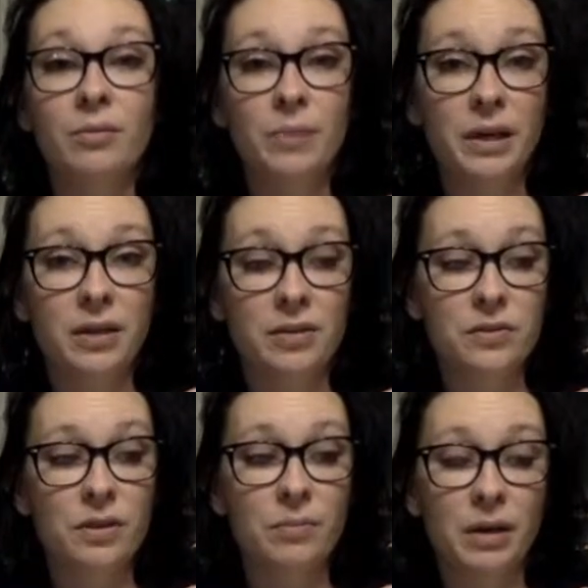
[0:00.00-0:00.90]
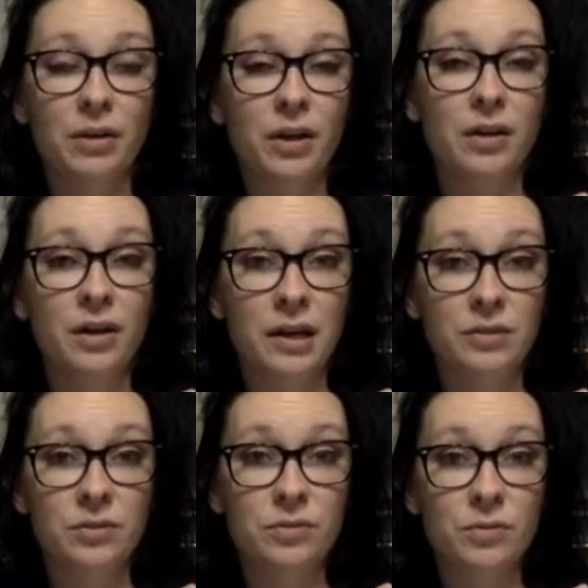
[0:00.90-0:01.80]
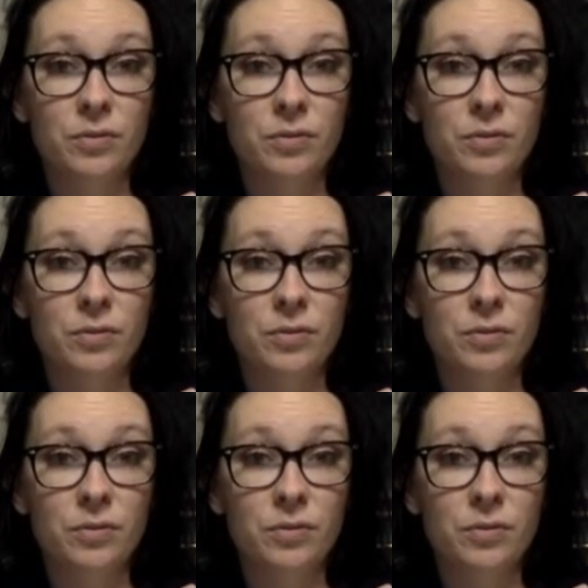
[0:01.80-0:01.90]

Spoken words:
because America has